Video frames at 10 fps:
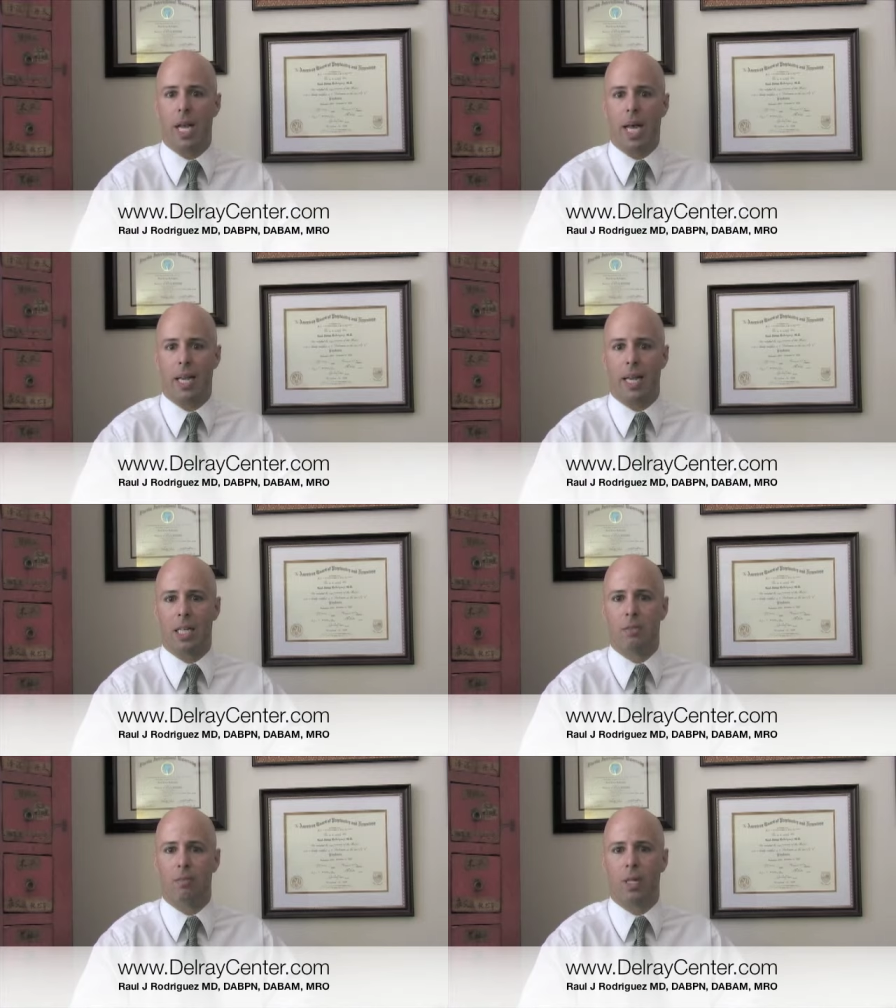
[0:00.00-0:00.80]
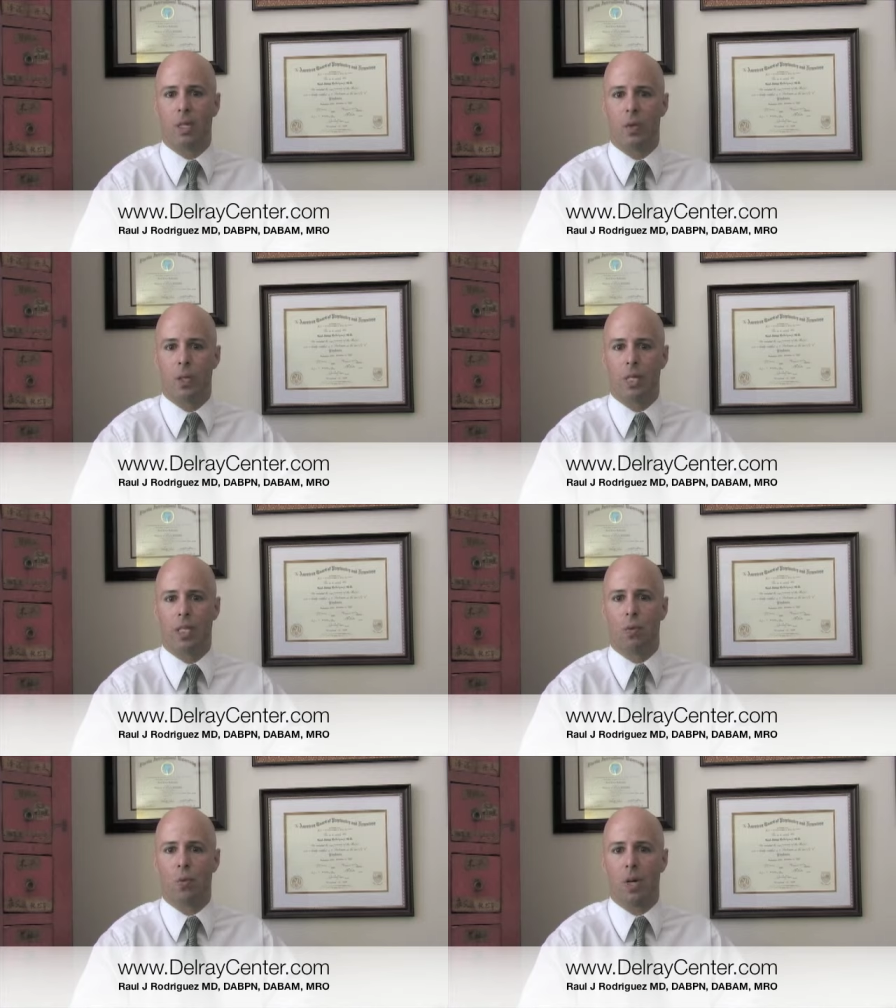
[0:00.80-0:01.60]
and has been included in
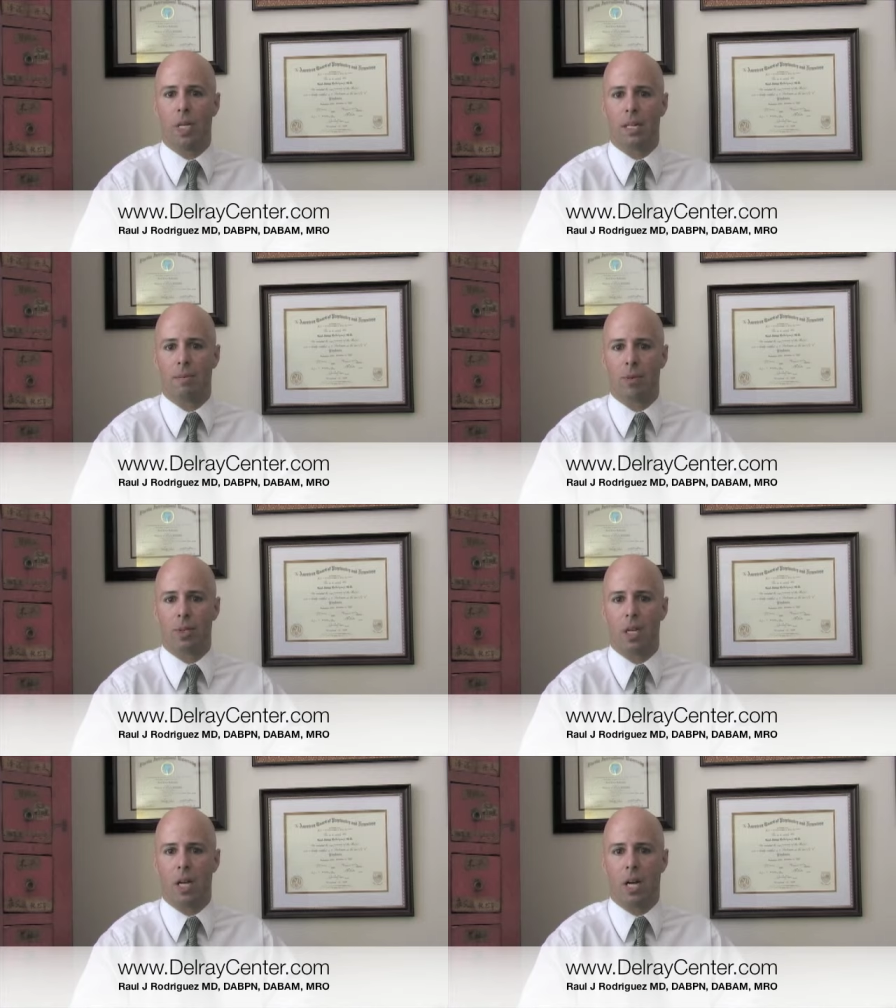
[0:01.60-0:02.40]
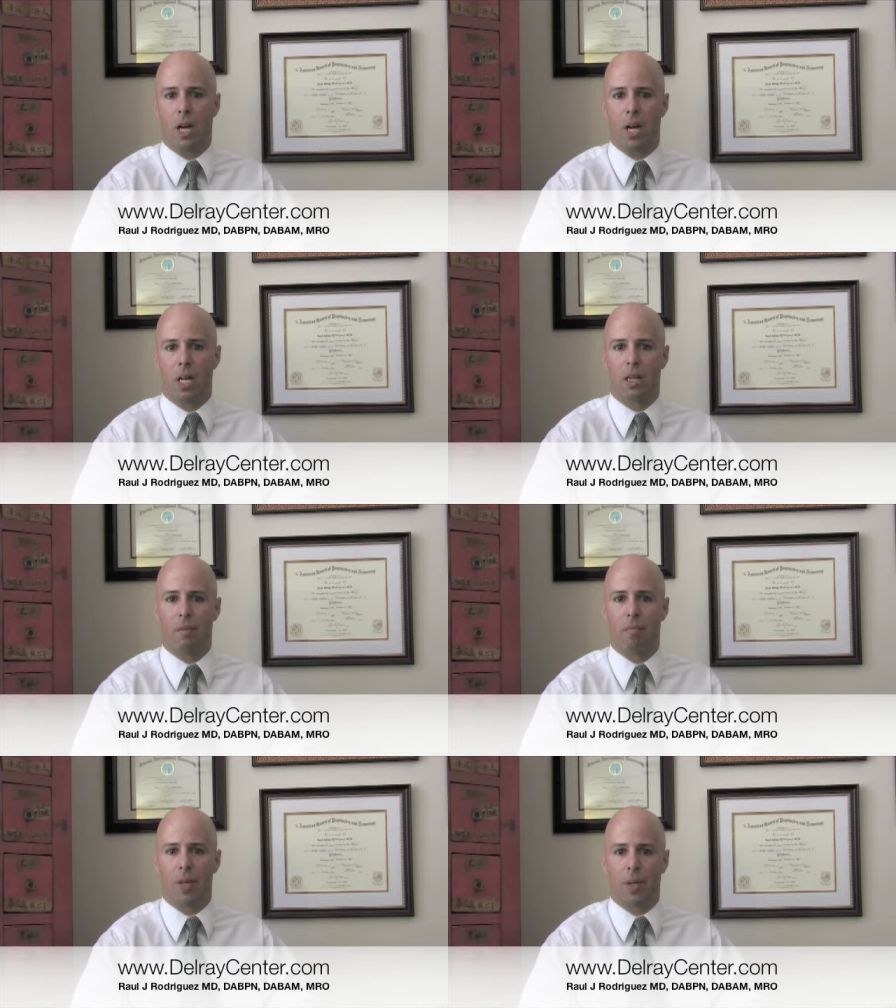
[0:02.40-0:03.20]
the warning labels on
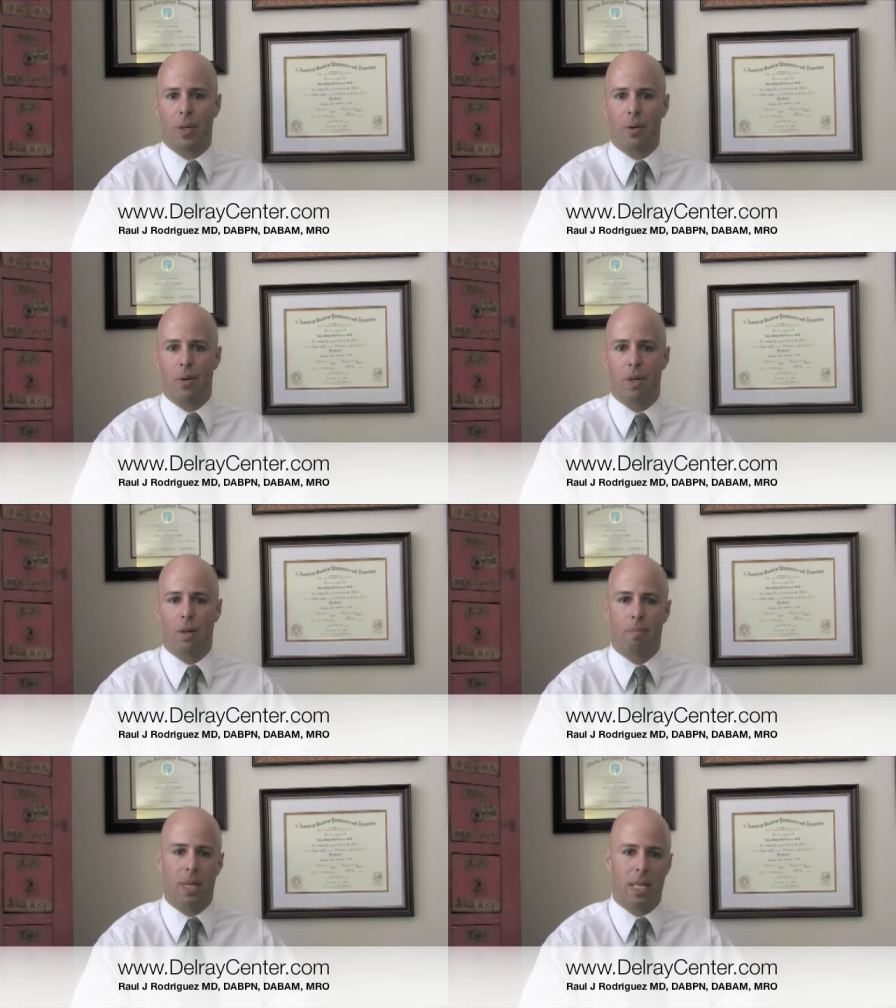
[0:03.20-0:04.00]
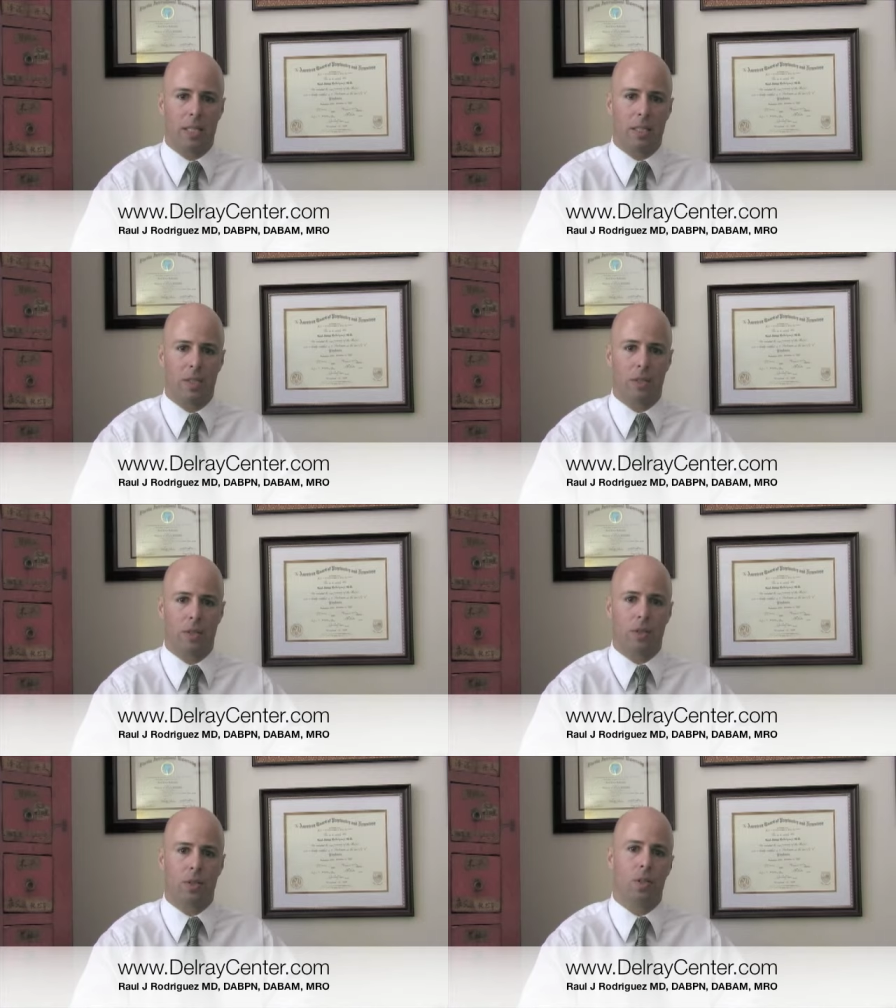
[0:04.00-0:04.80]
methadone package
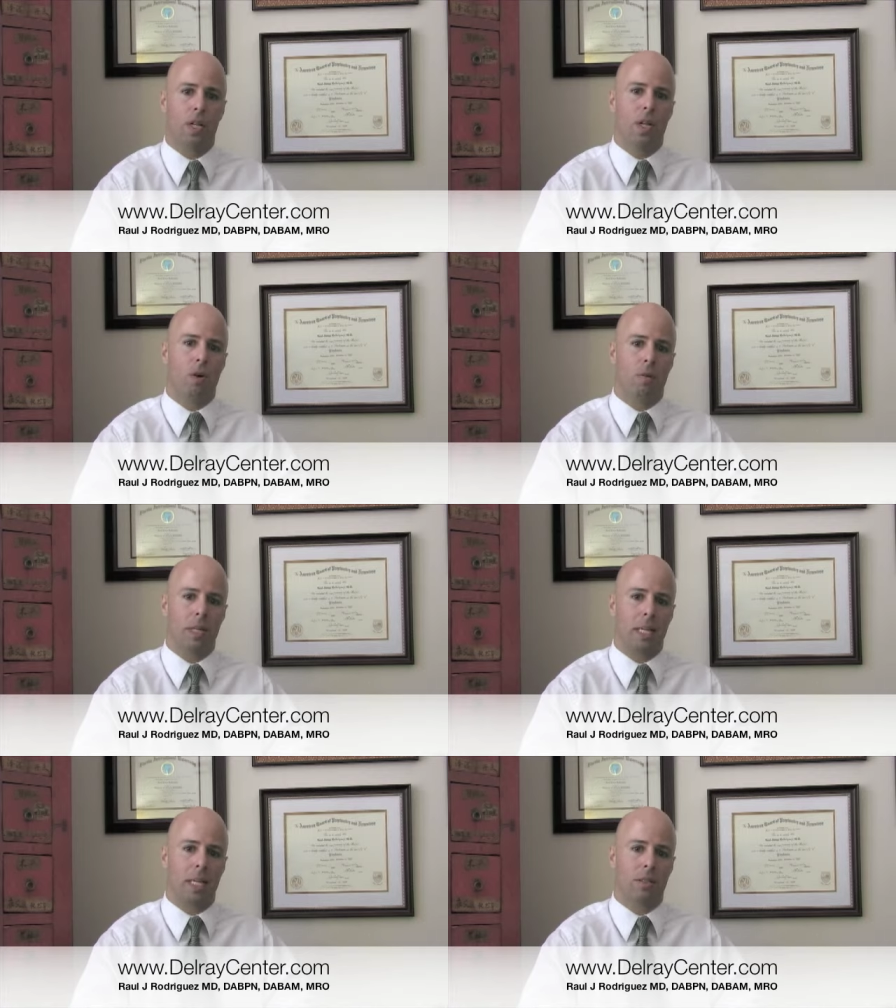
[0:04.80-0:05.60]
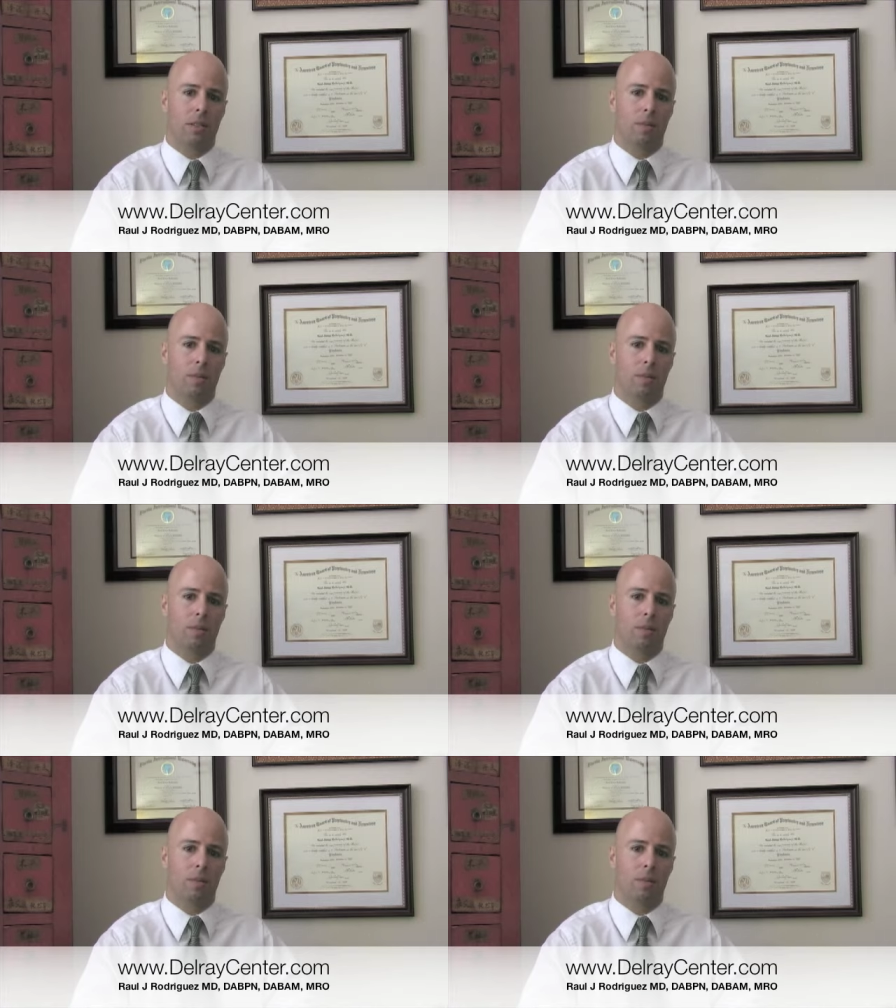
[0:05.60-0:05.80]
inserts over the last